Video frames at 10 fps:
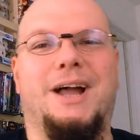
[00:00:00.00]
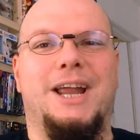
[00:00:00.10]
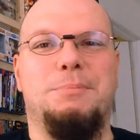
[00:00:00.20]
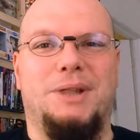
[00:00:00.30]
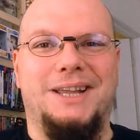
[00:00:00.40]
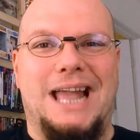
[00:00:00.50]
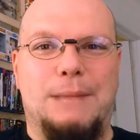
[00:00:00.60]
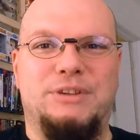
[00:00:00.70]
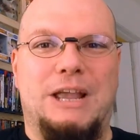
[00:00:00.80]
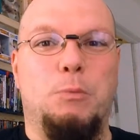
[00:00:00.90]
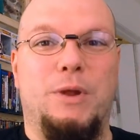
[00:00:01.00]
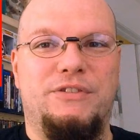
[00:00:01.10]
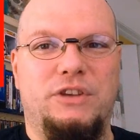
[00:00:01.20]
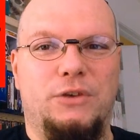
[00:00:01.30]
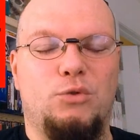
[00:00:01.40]
I hate playing Abzan with
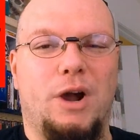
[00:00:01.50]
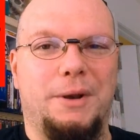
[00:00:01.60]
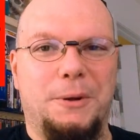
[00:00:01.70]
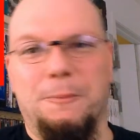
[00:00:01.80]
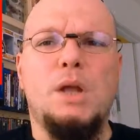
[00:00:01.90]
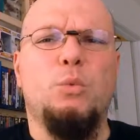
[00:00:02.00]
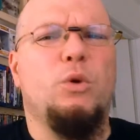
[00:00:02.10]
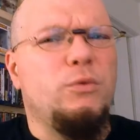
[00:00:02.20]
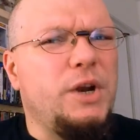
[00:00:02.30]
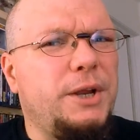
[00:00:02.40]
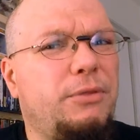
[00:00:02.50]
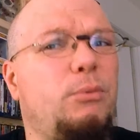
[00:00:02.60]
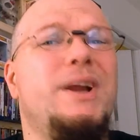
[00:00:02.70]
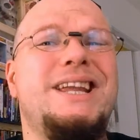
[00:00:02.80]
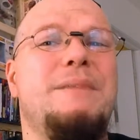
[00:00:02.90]
Siege Rhino. We're running
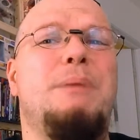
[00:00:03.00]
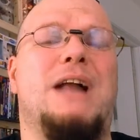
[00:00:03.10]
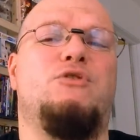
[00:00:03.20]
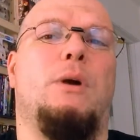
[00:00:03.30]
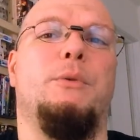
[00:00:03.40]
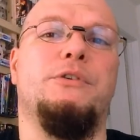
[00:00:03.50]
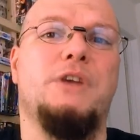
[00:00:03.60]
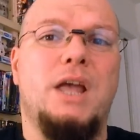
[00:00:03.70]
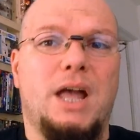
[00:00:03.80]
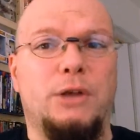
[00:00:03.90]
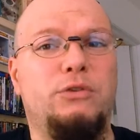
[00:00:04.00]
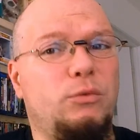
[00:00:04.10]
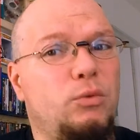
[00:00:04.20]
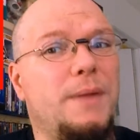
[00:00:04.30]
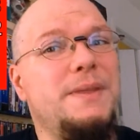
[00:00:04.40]
3 Impact Tremors. I used to
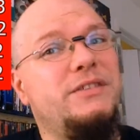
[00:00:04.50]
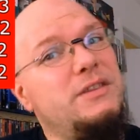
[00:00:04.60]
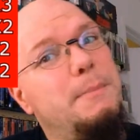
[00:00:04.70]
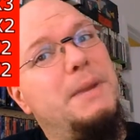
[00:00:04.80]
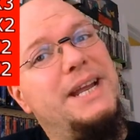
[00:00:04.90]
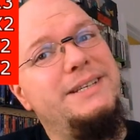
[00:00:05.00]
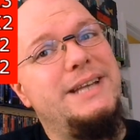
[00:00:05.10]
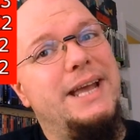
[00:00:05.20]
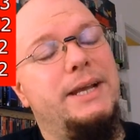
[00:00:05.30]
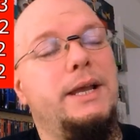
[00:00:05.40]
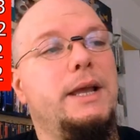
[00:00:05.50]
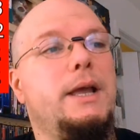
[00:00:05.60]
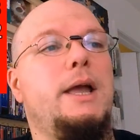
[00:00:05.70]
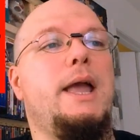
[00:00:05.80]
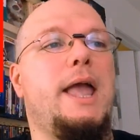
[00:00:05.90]
run this in the main deck
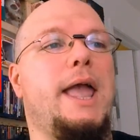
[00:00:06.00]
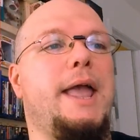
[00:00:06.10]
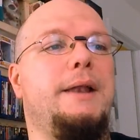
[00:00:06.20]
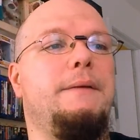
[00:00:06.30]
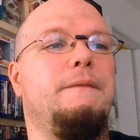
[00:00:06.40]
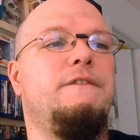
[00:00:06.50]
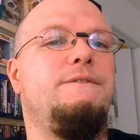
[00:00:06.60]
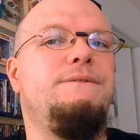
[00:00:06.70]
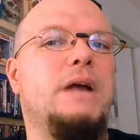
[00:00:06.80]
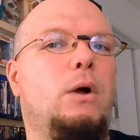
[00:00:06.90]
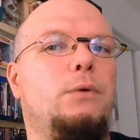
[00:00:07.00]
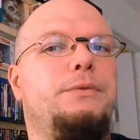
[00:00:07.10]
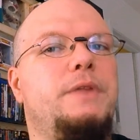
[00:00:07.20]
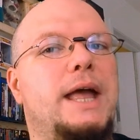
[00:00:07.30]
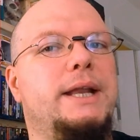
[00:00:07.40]
and felt
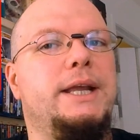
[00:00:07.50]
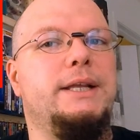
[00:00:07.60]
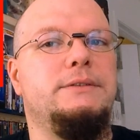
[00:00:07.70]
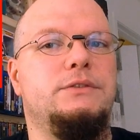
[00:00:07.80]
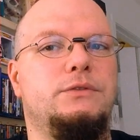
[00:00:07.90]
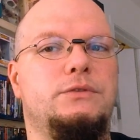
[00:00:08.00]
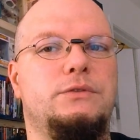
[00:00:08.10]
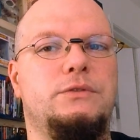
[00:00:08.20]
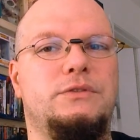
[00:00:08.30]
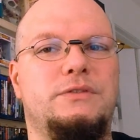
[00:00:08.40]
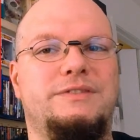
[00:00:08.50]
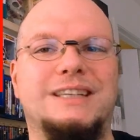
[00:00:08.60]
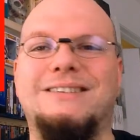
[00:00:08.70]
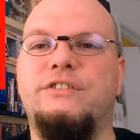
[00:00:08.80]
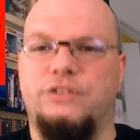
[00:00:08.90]
that it
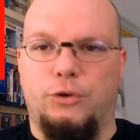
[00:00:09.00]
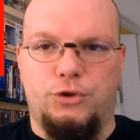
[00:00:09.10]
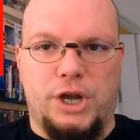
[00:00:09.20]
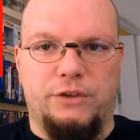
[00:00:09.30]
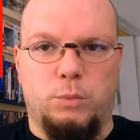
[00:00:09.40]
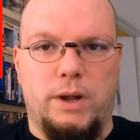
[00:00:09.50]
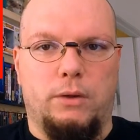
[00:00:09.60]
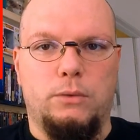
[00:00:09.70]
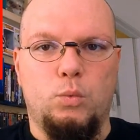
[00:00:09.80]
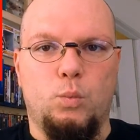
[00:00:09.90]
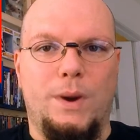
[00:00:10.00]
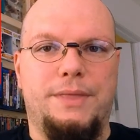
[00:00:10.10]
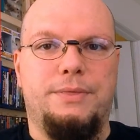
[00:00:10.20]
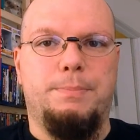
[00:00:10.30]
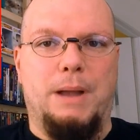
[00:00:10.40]
didn't synergize well
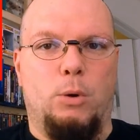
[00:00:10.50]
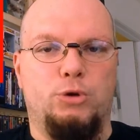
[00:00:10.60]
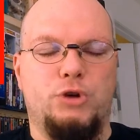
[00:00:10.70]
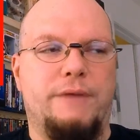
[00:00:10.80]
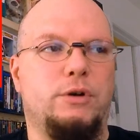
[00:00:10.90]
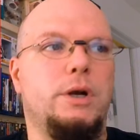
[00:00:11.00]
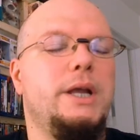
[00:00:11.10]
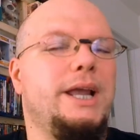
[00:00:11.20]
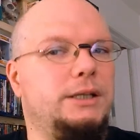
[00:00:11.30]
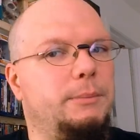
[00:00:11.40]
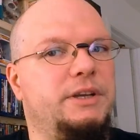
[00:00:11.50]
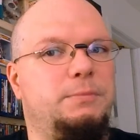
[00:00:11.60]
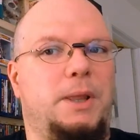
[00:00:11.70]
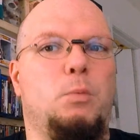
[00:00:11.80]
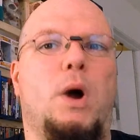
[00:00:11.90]
with PileDriver. And let me
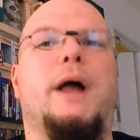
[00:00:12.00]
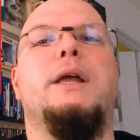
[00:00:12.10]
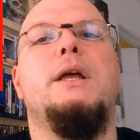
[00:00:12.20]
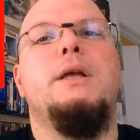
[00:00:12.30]
explain why.